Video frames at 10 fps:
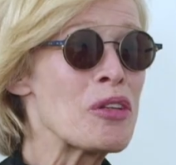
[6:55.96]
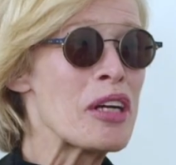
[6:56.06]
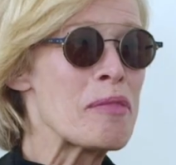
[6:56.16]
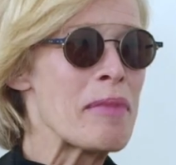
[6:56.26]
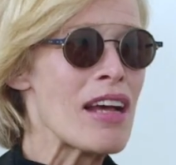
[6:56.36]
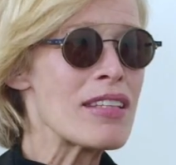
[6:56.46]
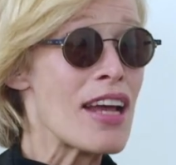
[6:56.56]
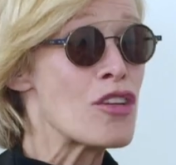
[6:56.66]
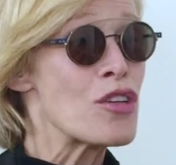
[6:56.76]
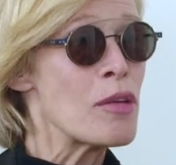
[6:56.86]
Dorrit Mouse
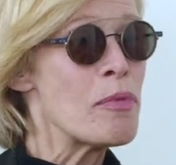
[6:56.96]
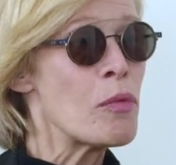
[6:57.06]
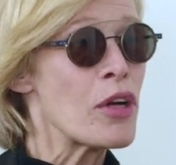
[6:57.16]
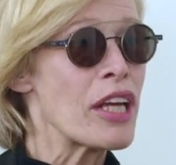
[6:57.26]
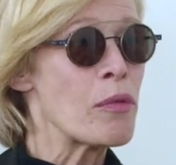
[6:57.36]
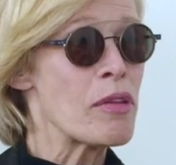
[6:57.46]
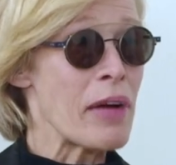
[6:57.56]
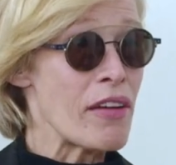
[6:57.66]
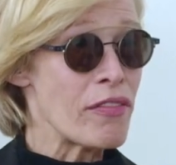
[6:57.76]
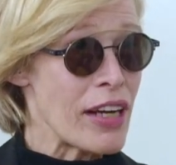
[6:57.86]
and she'd been working with
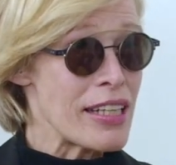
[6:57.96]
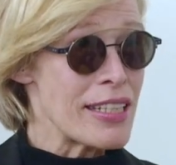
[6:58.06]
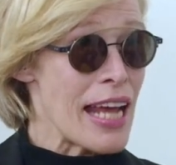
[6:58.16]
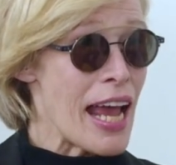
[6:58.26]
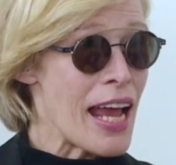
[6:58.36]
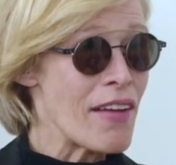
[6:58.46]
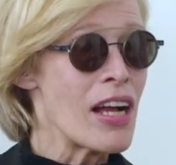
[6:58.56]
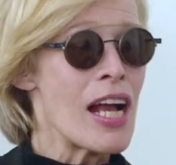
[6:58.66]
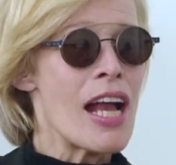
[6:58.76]
my friend Dave.